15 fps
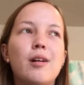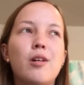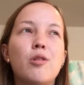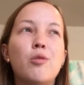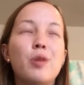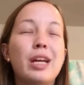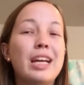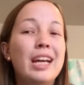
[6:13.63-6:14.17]
a
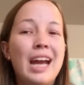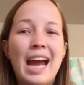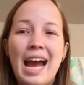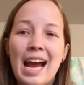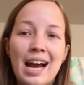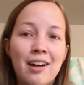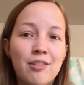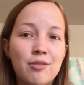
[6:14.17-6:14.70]
week and
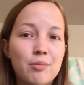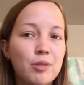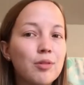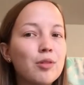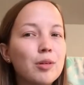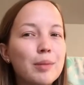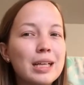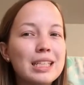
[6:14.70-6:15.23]
a half
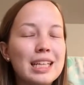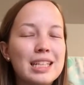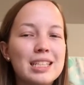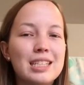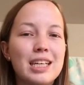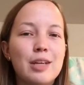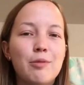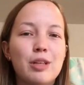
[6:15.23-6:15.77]
before my
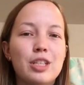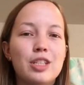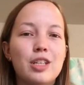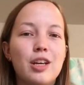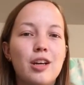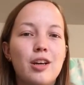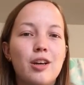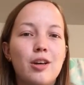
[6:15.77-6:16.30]
test date, which
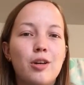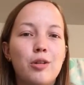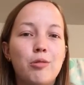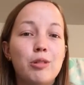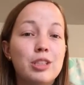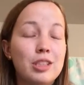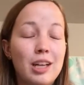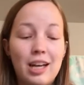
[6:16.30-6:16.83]

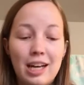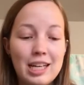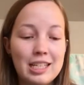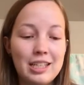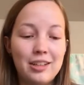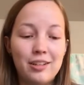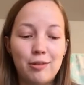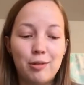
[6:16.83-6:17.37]
was not
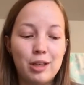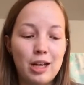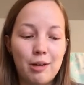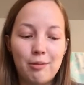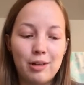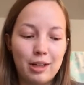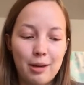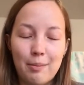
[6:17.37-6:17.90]
ideal, would
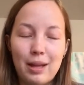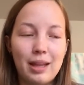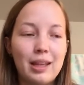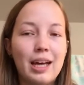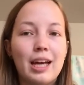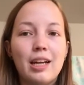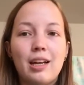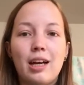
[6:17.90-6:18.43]
not recommend
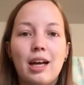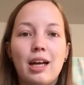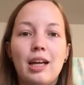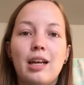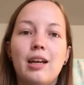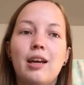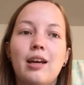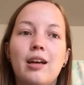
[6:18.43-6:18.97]
that. I